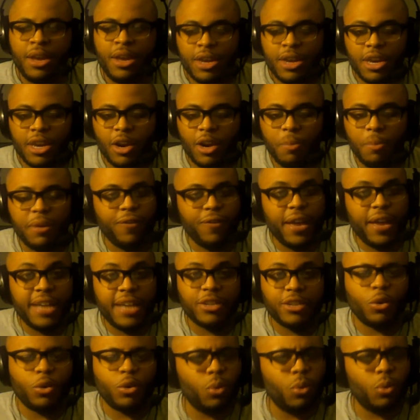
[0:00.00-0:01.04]
You know, but
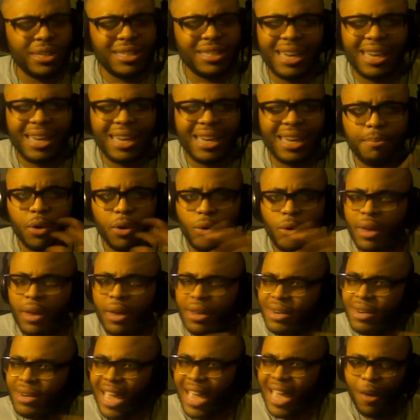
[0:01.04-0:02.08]
Faisal, once again, bro,
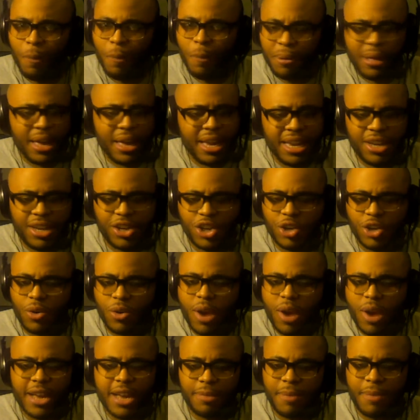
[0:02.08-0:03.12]
downplay your
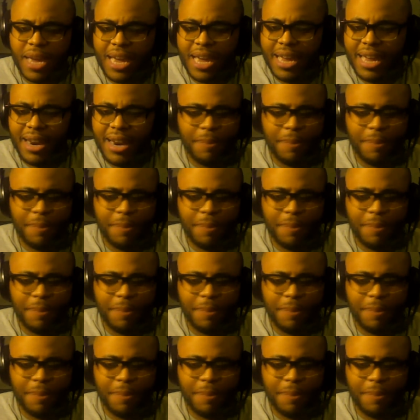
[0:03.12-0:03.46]
strength, man.